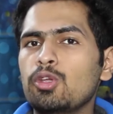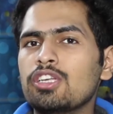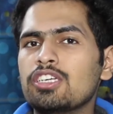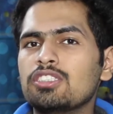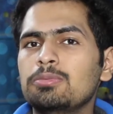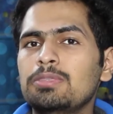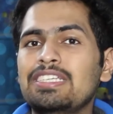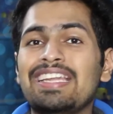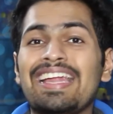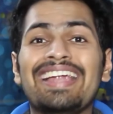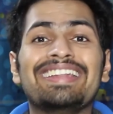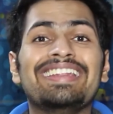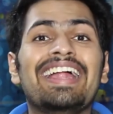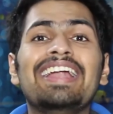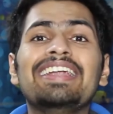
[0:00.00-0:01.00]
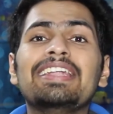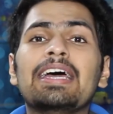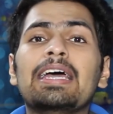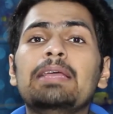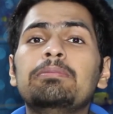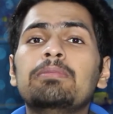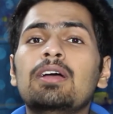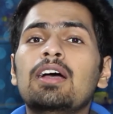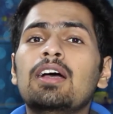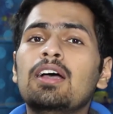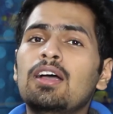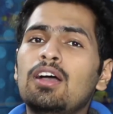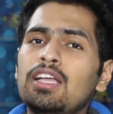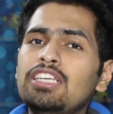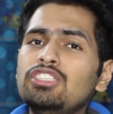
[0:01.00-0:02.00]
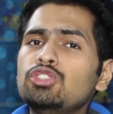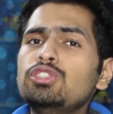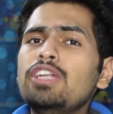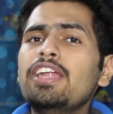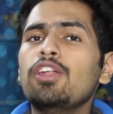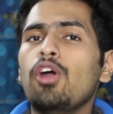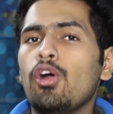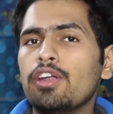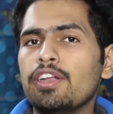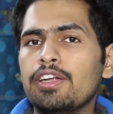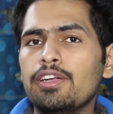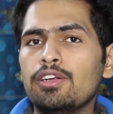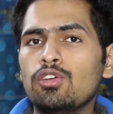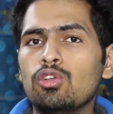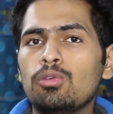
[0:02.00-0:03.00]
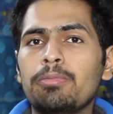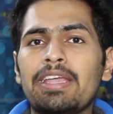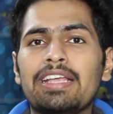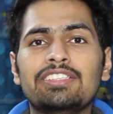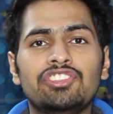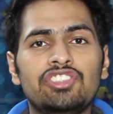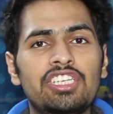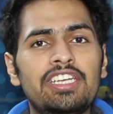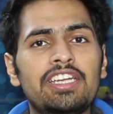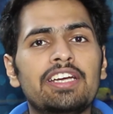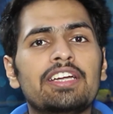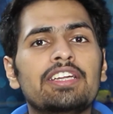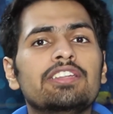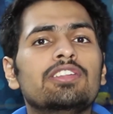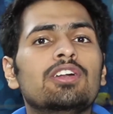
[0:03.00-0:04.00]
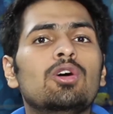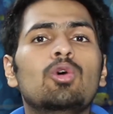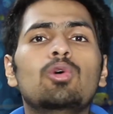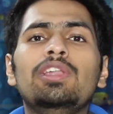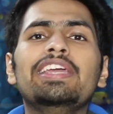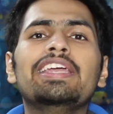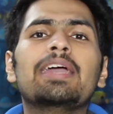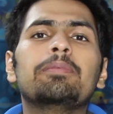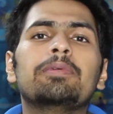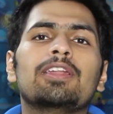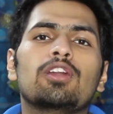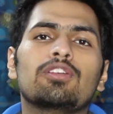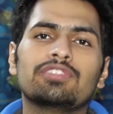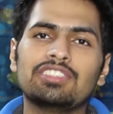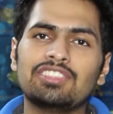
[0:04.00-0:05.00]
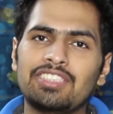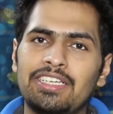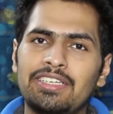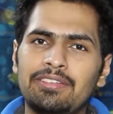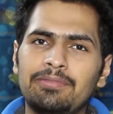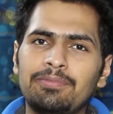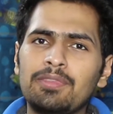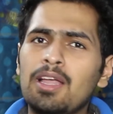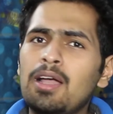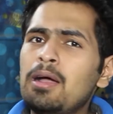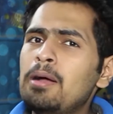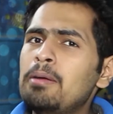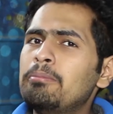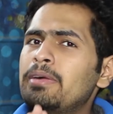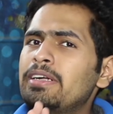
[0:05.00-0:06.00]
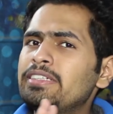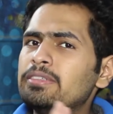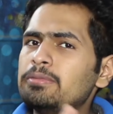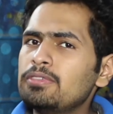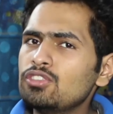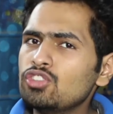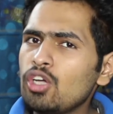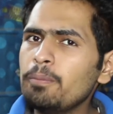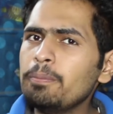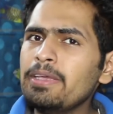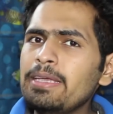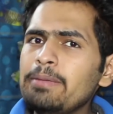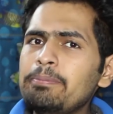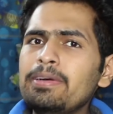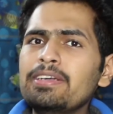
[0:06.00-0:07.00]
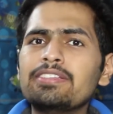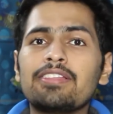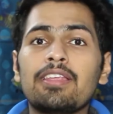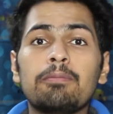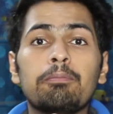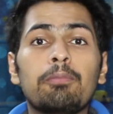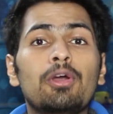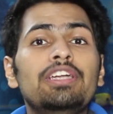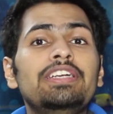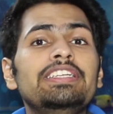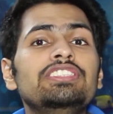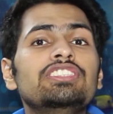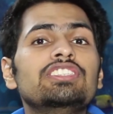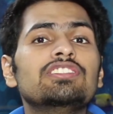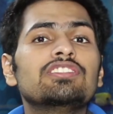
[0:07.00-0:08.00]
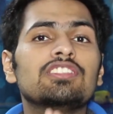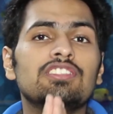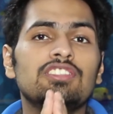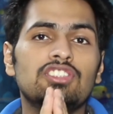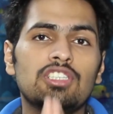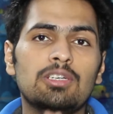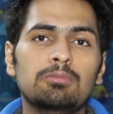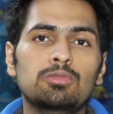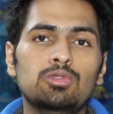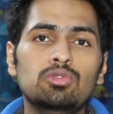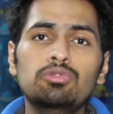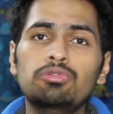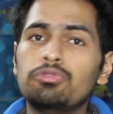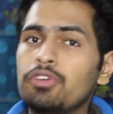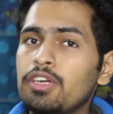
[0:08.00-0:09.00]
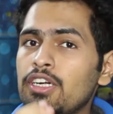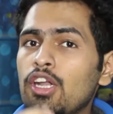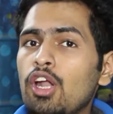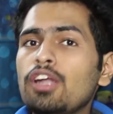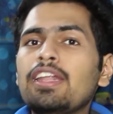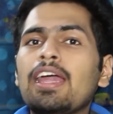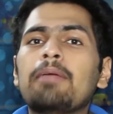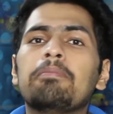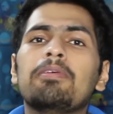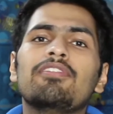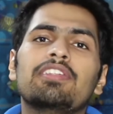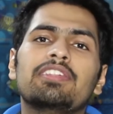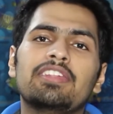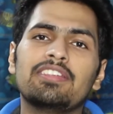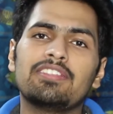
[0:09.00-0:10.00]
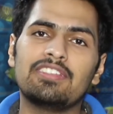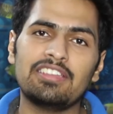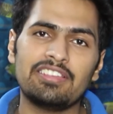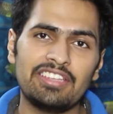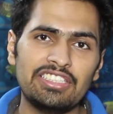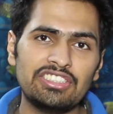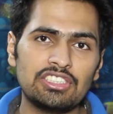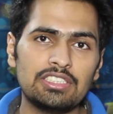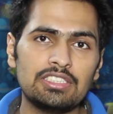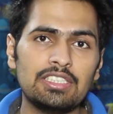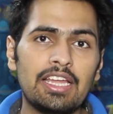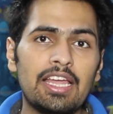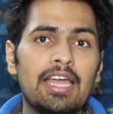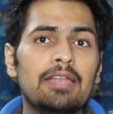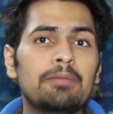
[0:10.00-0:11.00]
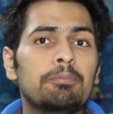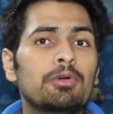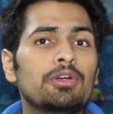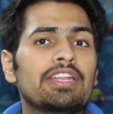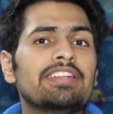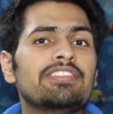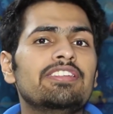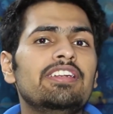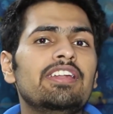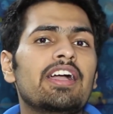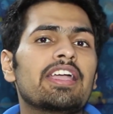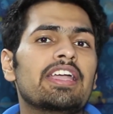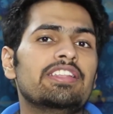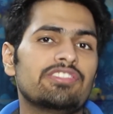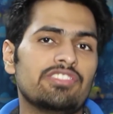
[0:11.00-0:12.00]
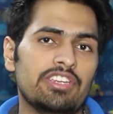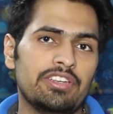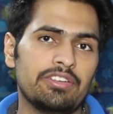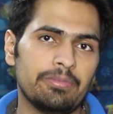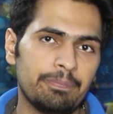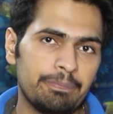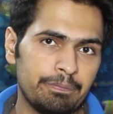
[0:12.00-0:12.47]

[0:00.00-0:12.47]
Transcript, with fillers: and Kashmir at that time, issued an order to make Srinagar the only capital of the state. But shopkeepers and politicians in Jammu were not happy with this decision and protested against it.